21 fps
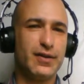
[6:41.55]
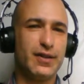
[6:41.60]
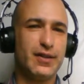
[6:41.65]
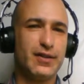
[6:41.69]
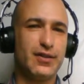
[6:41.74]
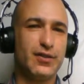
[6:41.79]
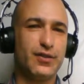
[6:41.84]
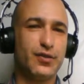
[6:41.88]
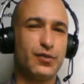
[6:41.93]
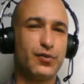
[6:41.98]

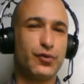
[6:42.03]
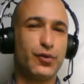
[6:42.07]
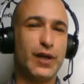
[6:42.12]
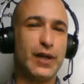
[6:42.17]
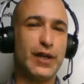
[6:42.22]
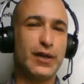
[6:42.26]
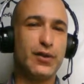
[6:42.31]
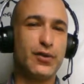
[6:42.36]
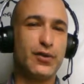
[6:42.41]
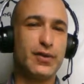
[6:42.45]
this is
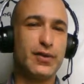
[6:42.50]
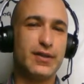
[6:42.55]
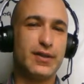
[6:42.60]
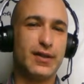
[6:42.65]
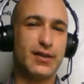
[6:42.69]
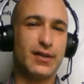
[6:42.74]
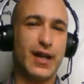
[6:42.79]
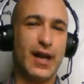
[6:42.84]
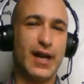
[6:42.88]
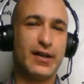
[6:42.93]
really good. It's
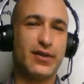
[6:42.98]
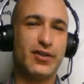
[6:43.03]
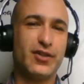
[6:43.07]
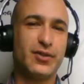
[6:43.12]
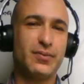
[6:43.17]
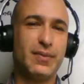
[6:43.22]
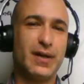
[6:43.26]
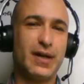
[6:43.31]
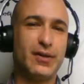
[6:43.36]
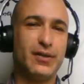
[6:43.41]
a
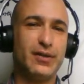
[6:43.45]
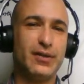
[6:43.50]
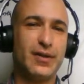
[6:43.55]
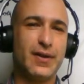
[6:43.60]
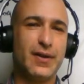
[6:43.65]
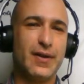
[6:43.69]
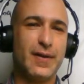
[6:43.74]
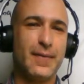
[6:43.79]
tiger's mouth,